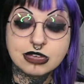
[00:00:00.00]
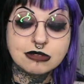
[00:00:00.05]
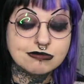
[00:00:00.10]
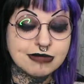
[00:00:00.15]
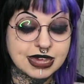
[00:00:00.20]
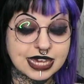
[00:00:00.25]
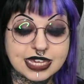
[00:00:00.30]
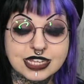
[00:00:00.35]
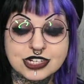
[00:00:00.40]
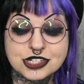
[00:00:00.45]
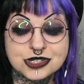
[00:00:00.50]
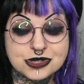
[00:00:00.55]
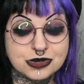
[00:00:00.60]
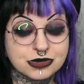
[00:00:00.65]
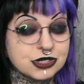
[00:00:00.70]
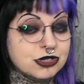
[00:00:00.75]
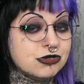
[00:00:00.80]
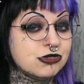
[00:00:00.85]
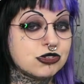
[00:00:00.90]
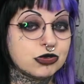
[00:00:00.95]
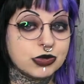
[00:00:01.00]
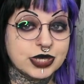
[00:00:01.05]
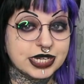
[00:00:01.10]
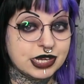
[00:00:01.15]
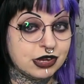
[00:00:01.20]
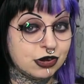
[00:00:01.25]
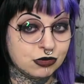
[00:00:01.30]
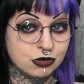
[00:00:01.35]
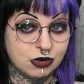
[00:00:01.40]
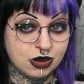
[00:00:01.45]
making sure you treat
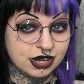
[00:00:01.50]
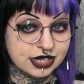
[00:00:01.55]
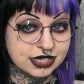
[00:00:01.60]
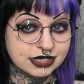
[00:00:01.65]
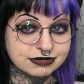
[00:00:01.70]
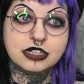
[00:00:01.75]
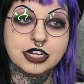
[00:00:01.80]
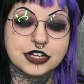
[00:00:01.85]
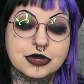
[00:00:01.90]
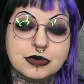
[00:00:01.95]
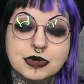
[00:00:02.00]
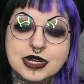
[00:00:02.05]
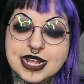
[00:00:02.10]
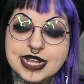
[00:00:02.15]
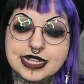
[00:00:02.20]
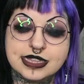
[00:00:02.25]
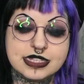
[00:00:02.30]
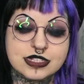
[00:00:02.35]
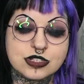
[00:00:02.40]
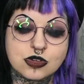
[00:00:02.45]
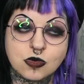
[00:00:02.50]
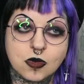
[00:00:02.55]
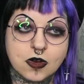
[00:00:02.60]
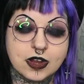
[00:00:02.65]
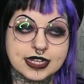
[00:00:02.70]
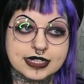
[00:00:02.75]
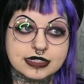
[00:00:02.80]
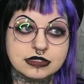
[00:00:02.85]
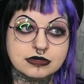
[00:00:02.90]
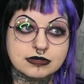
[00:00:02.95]
her right. I don't want to end this
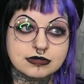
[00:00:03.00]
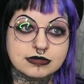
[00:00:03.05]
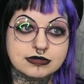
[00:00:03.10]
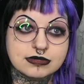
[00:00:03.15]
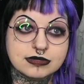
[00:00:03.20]
crying.